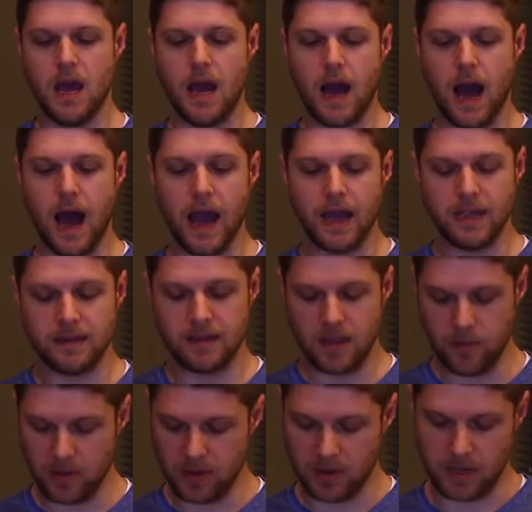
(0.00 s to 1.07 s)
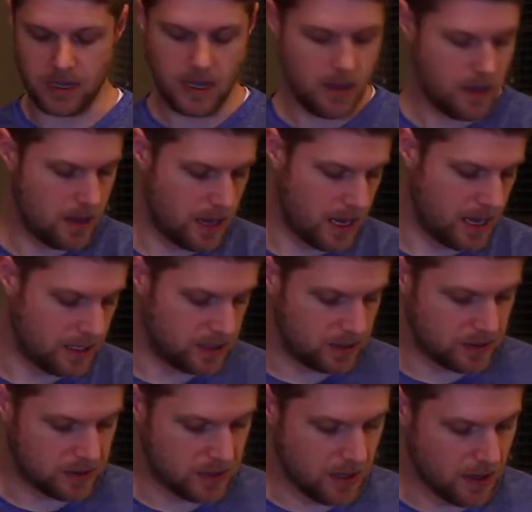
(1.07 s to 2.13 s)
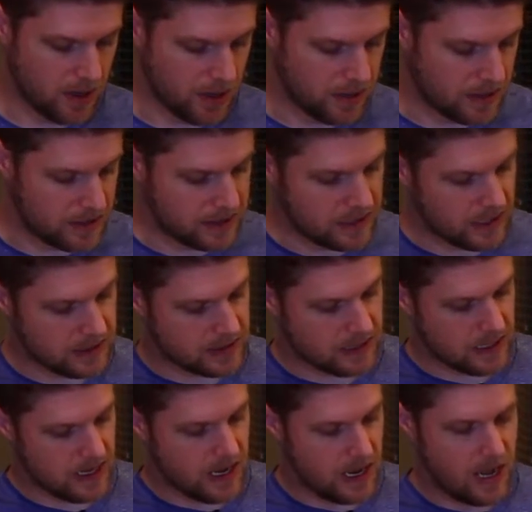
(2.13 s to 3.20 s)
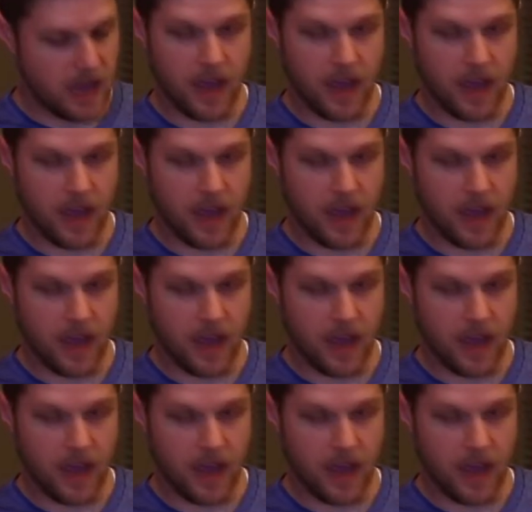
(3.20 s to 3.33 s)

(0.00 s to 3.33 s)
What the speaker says: I typically, as you saw on this headset,